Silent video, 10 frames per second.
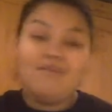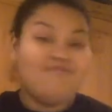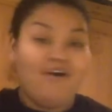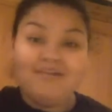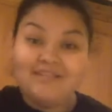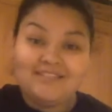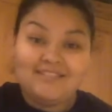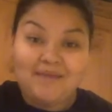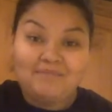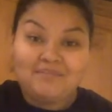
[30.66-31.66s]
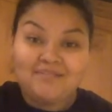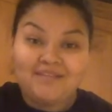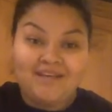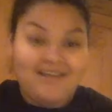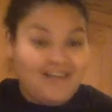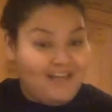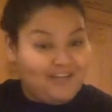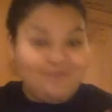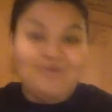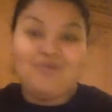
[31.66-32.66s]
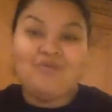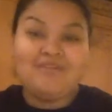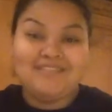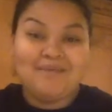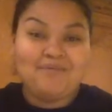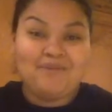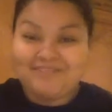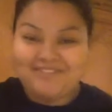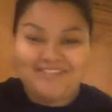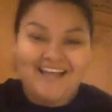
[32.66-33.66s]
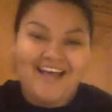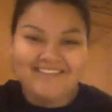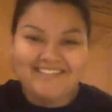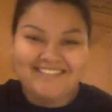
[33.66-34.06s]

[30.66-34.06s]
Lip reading: Follow these steps, and you're going to be one step closer to heaven.